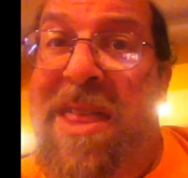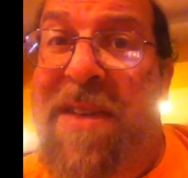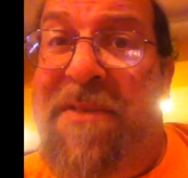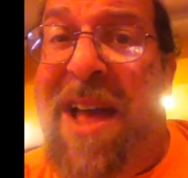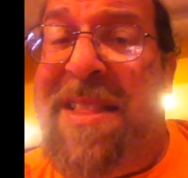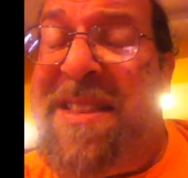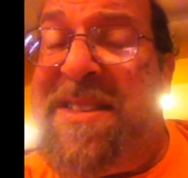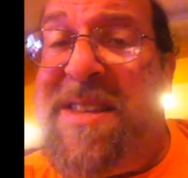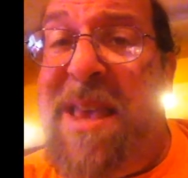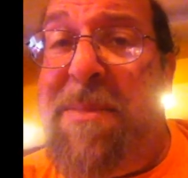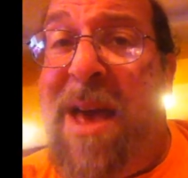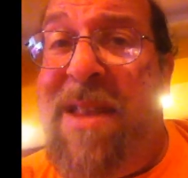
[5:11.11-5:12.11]
They've got the
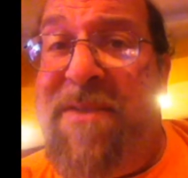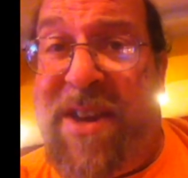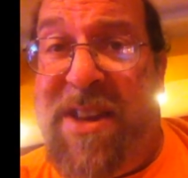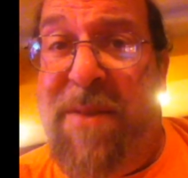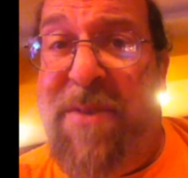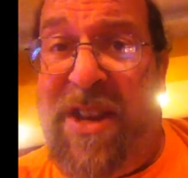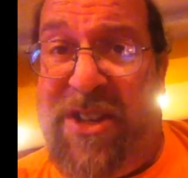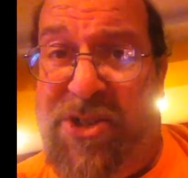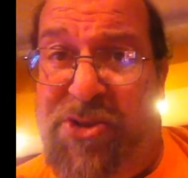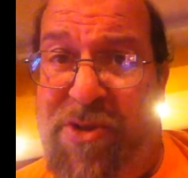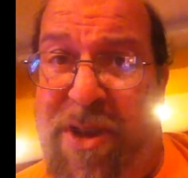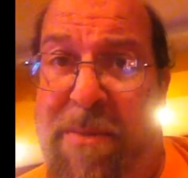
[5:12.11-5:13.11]
same kind of activity
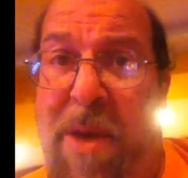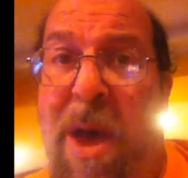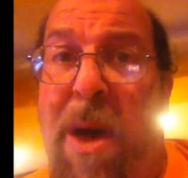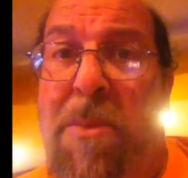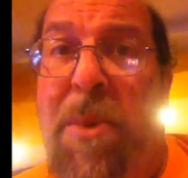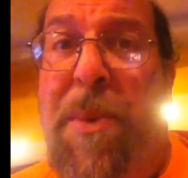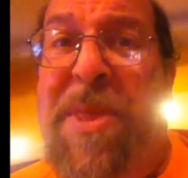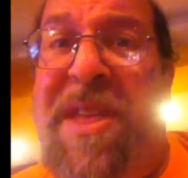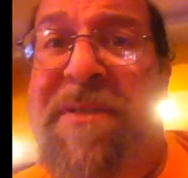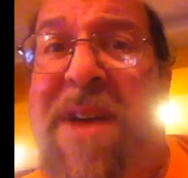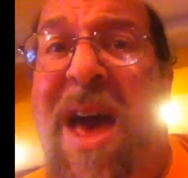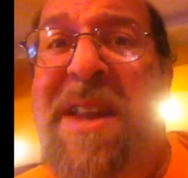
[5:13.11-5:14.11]
stream, but
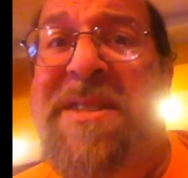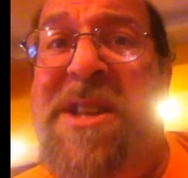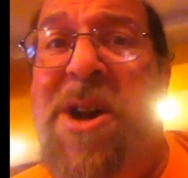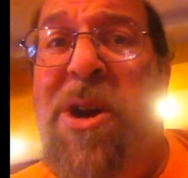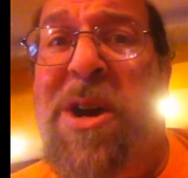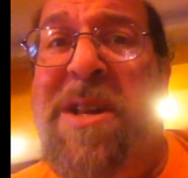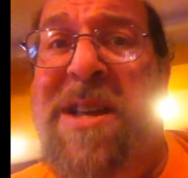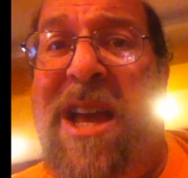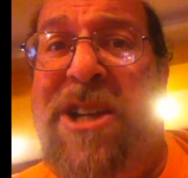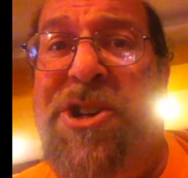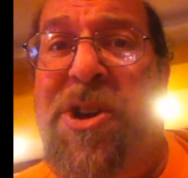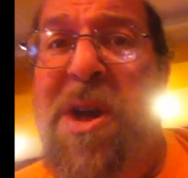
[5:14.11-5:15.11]
what they've got is an
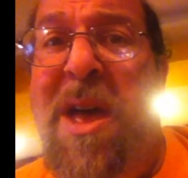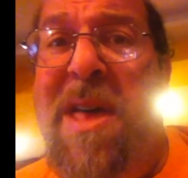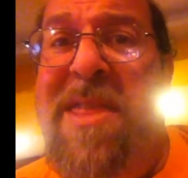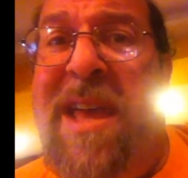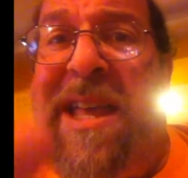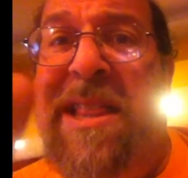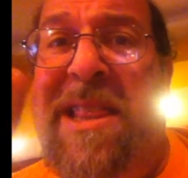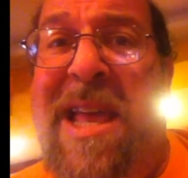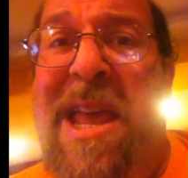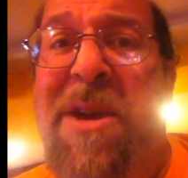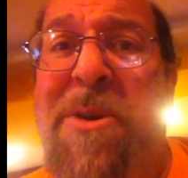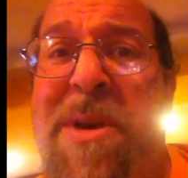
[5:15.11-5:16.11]
architecture that can
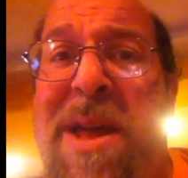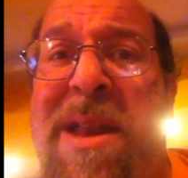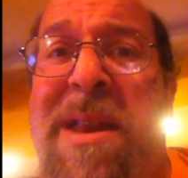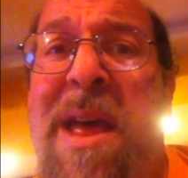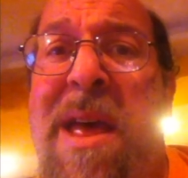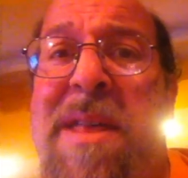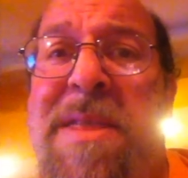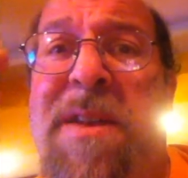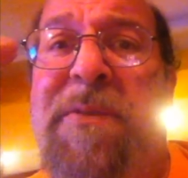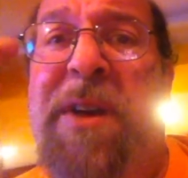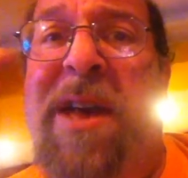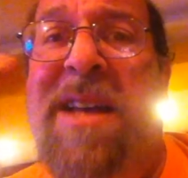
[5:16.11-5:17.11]
layer in
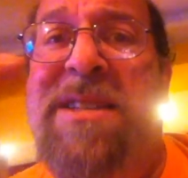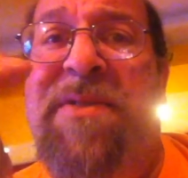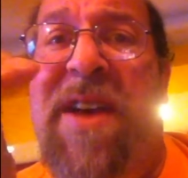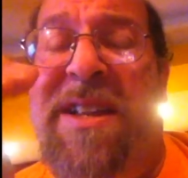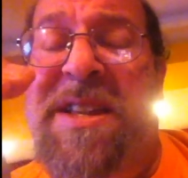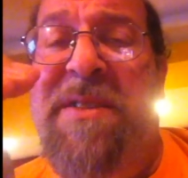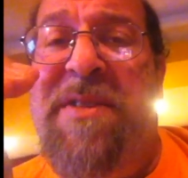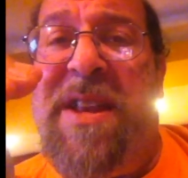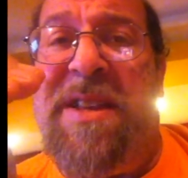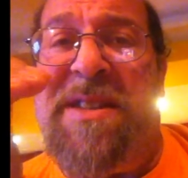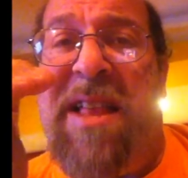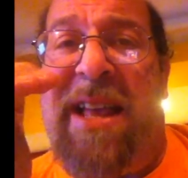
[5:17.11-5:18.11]
different kinds of
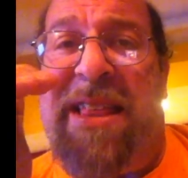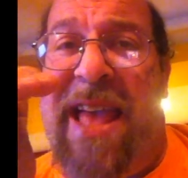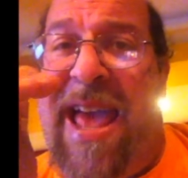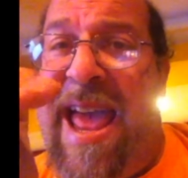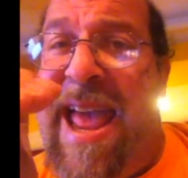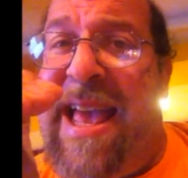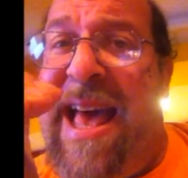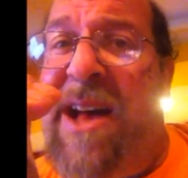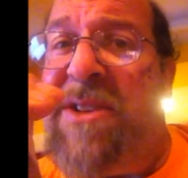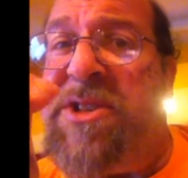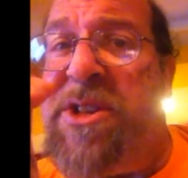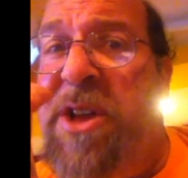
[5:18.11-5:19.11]
activities like the
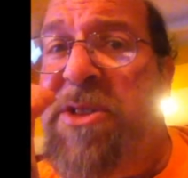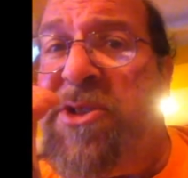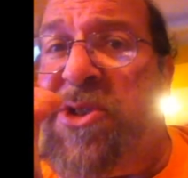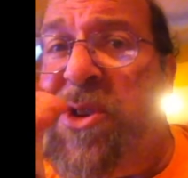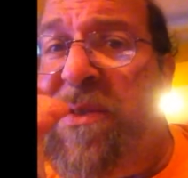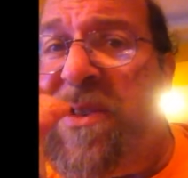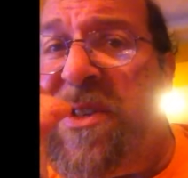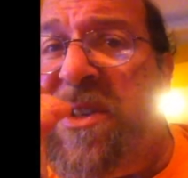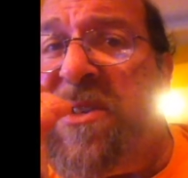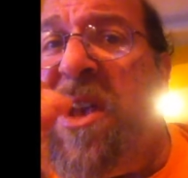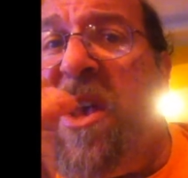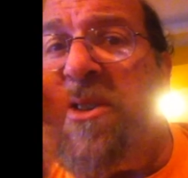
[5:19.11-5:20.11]
Hangouts and other
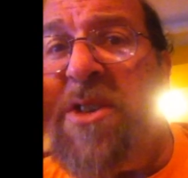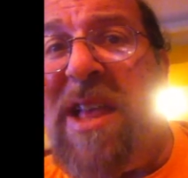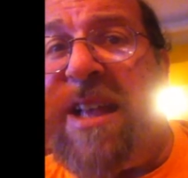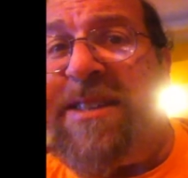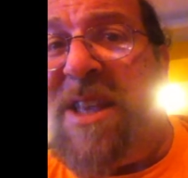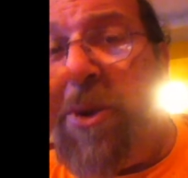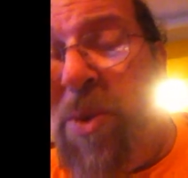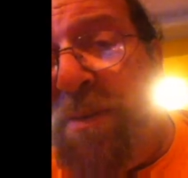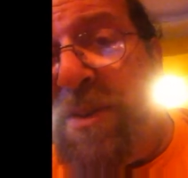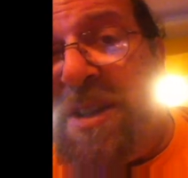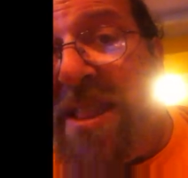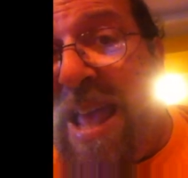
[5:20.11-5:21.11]
services, so that's the
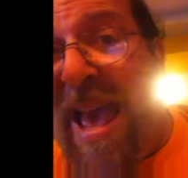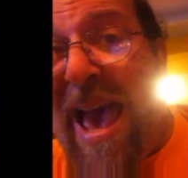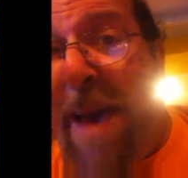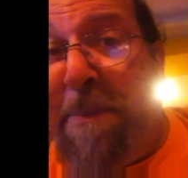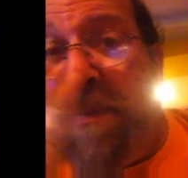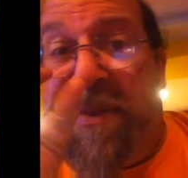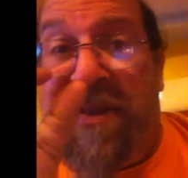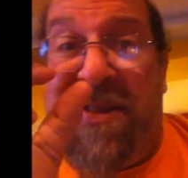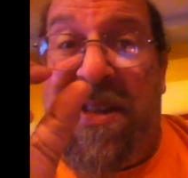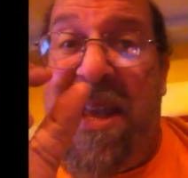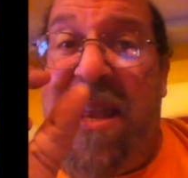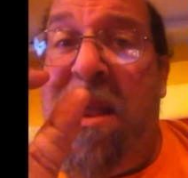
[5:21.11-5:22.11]
equivalent to the app
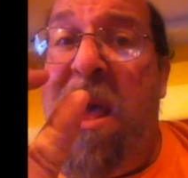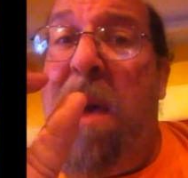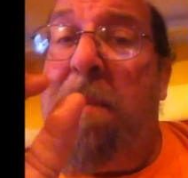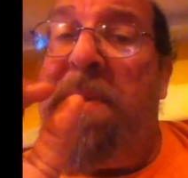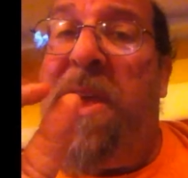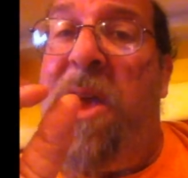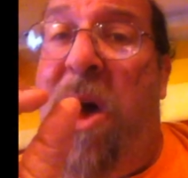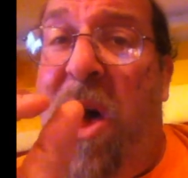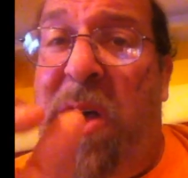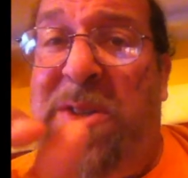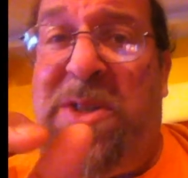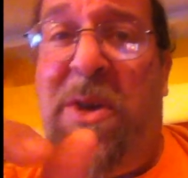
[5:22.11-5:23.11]
scene, but they
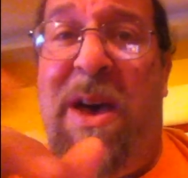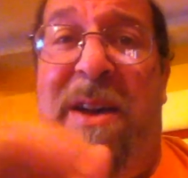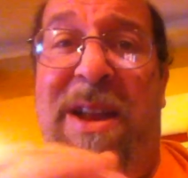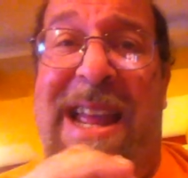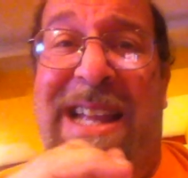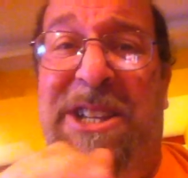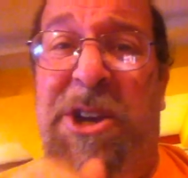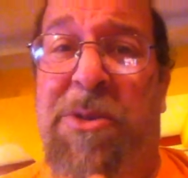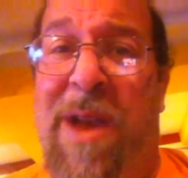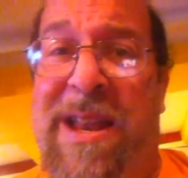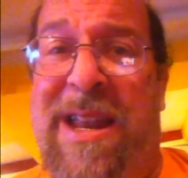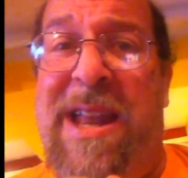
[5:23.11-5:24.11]
also have
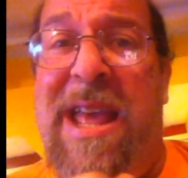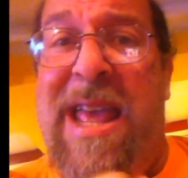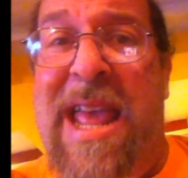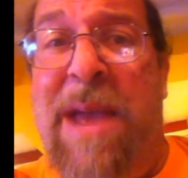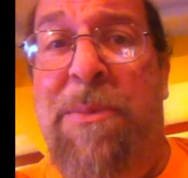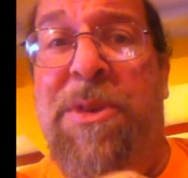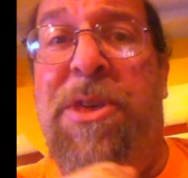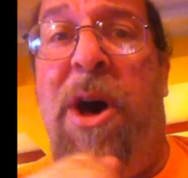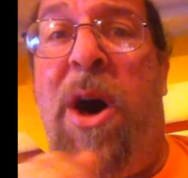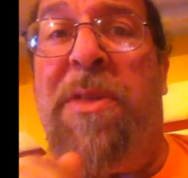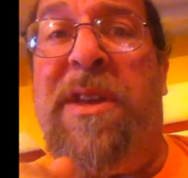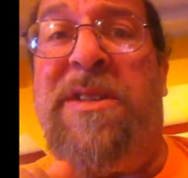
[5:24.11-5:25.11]
integrated in with
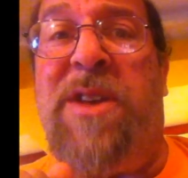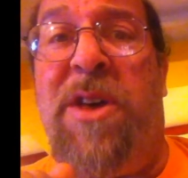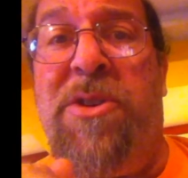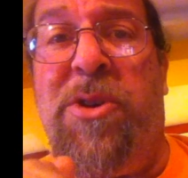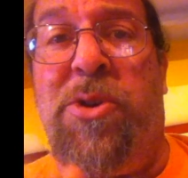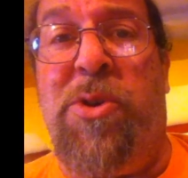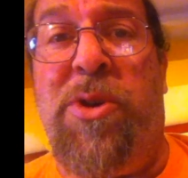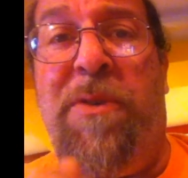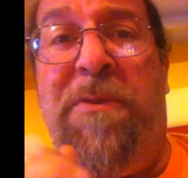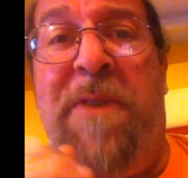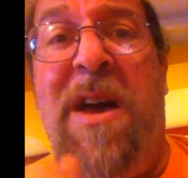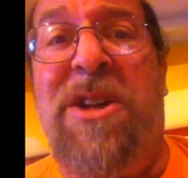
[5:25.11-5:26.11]
all these other
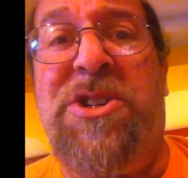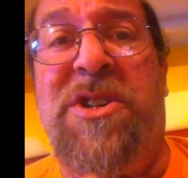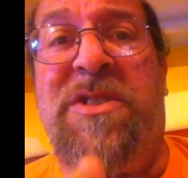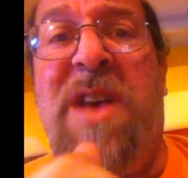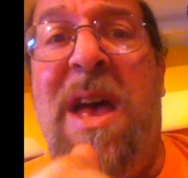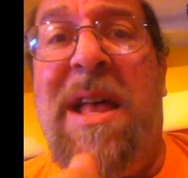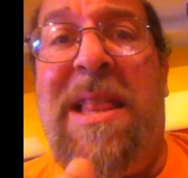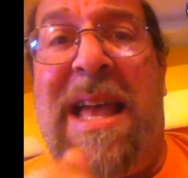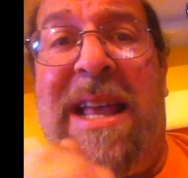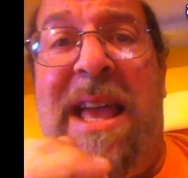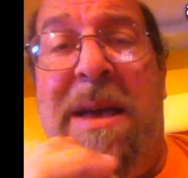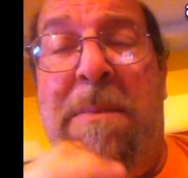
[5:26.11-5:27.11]
Google functions
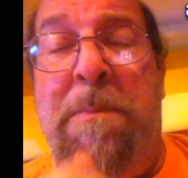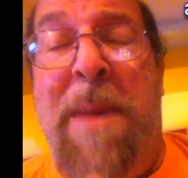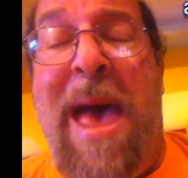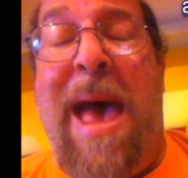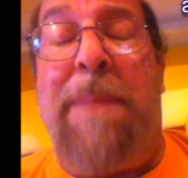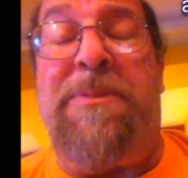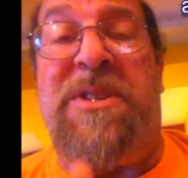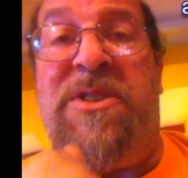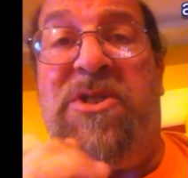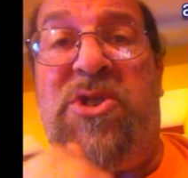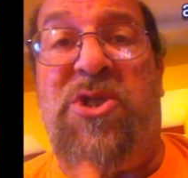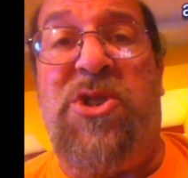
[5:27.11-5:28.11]
like
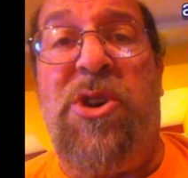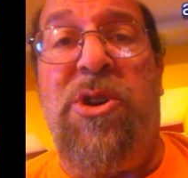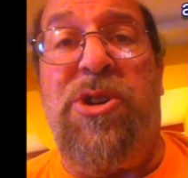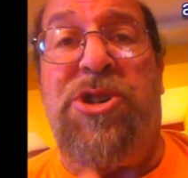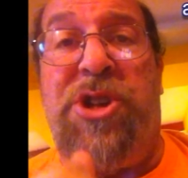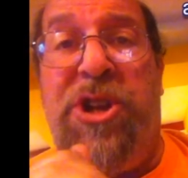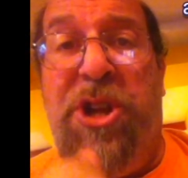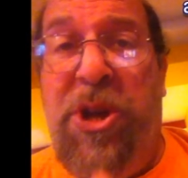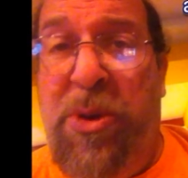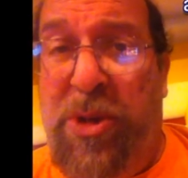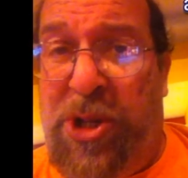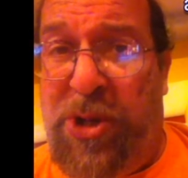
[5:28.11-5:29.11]
Maps and Search and
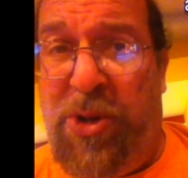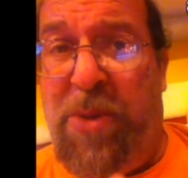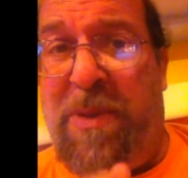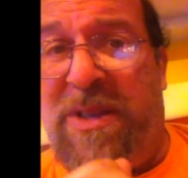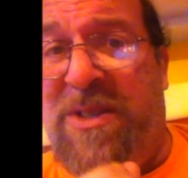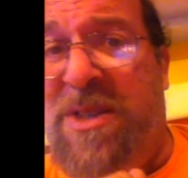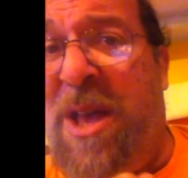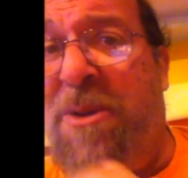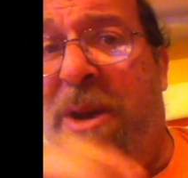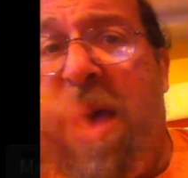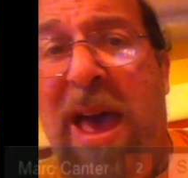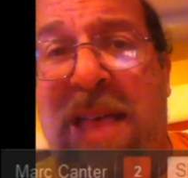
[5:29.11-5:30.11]
YouTube,
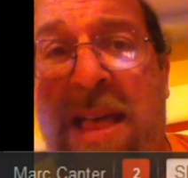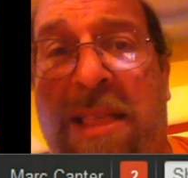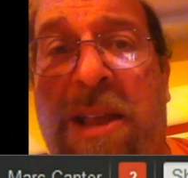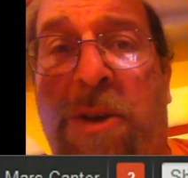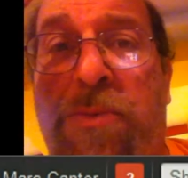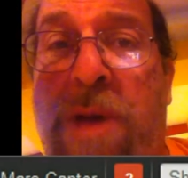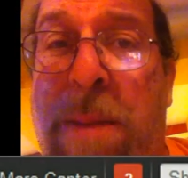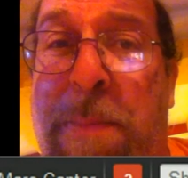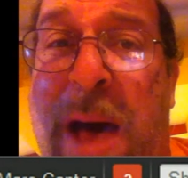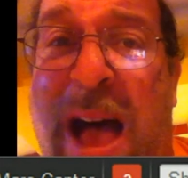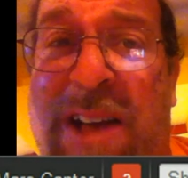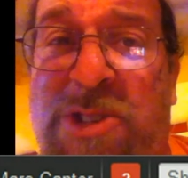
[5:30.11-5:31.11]
etc. And that little
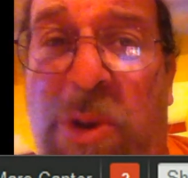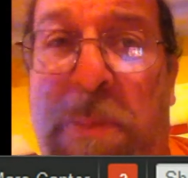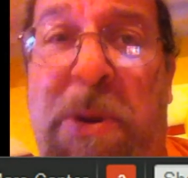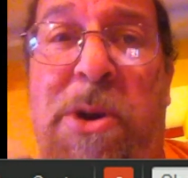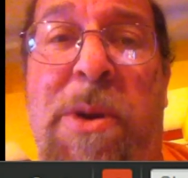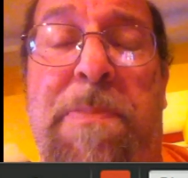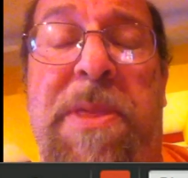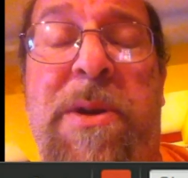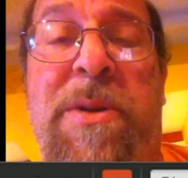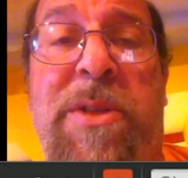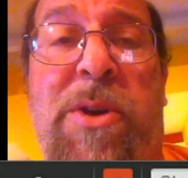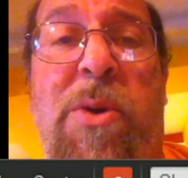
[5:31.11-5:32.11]
red box will appear up
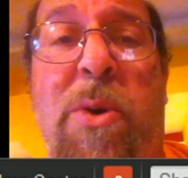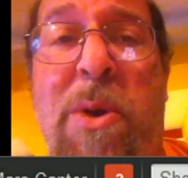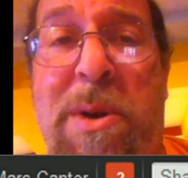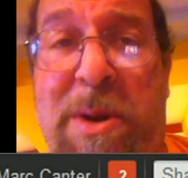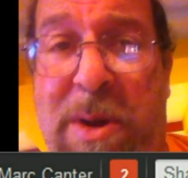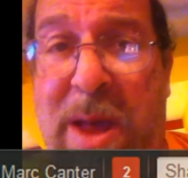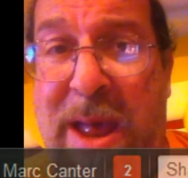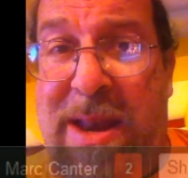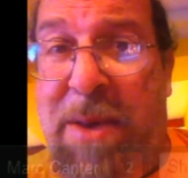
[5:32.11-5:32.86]
there in the corner.